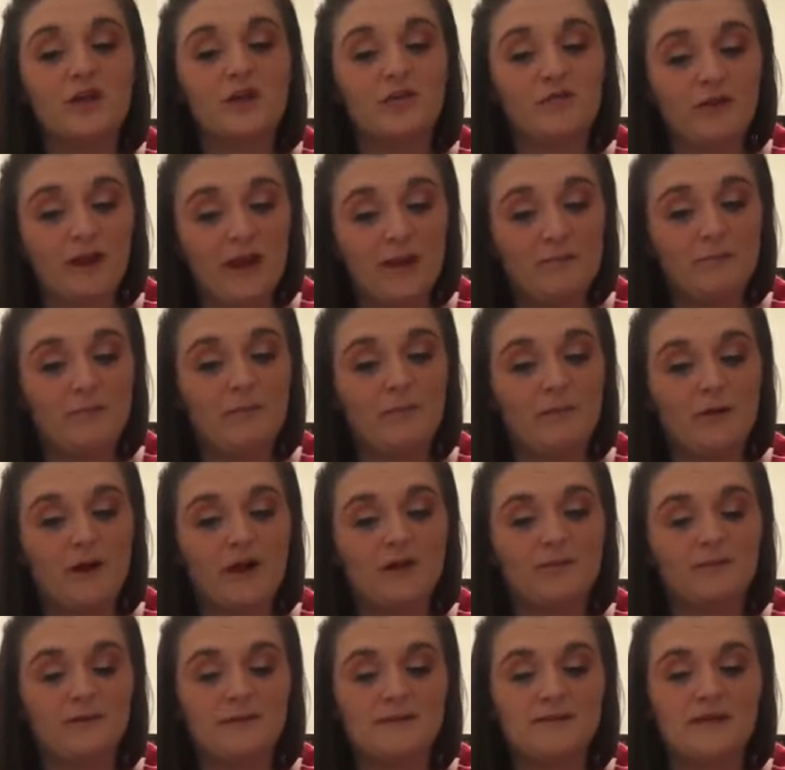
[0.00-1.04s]
Grandpa
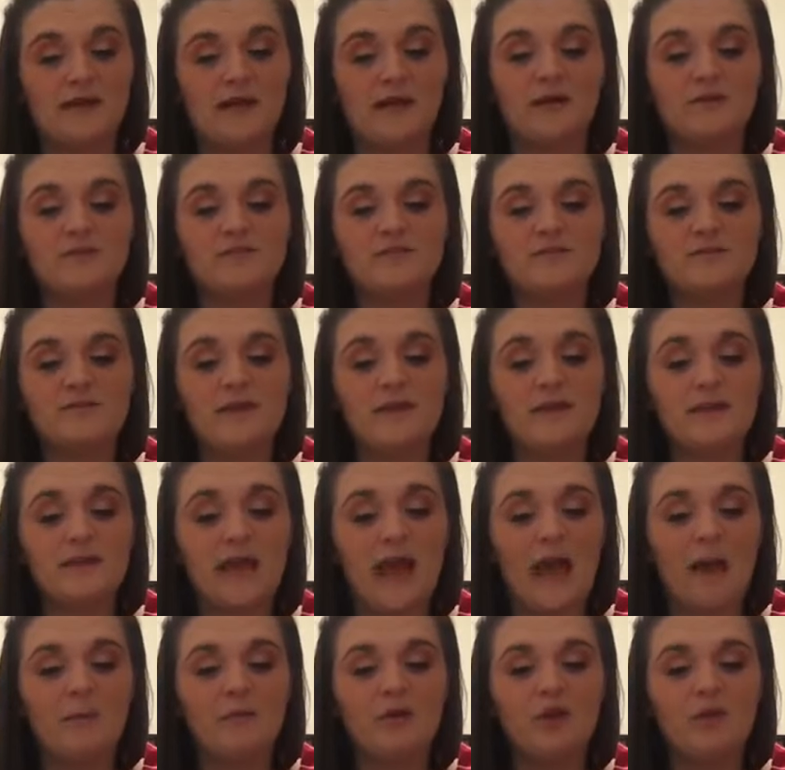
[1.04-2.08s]
Parkman's house,
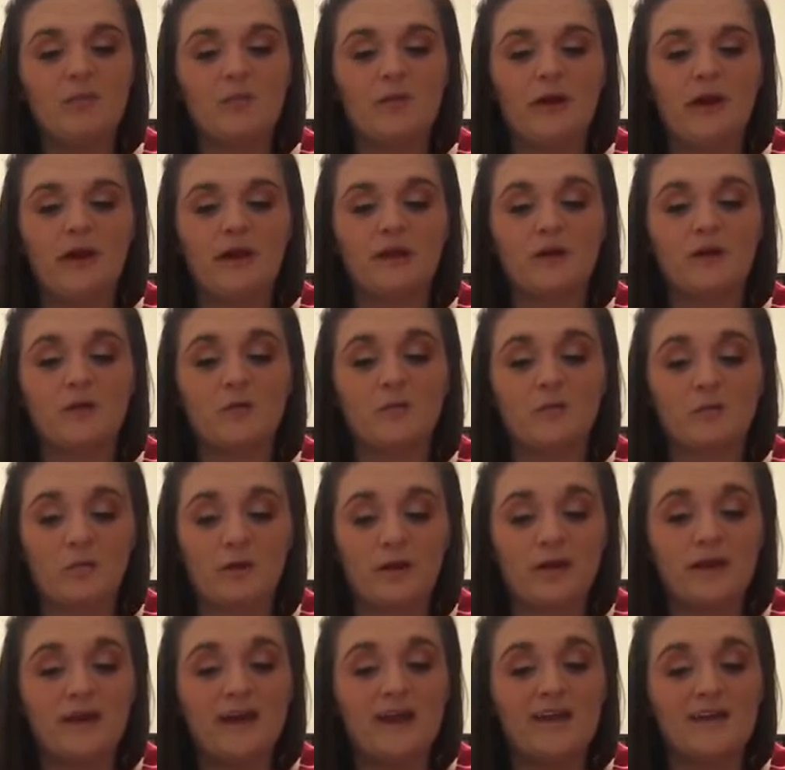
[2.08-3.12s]
Capital Bank, where
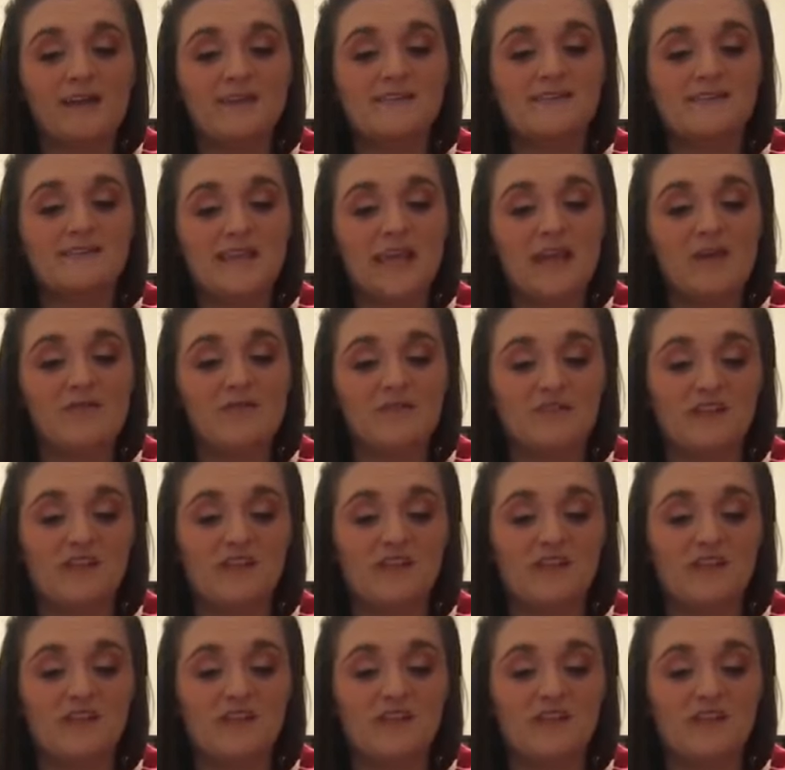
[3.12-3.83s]
he had a savings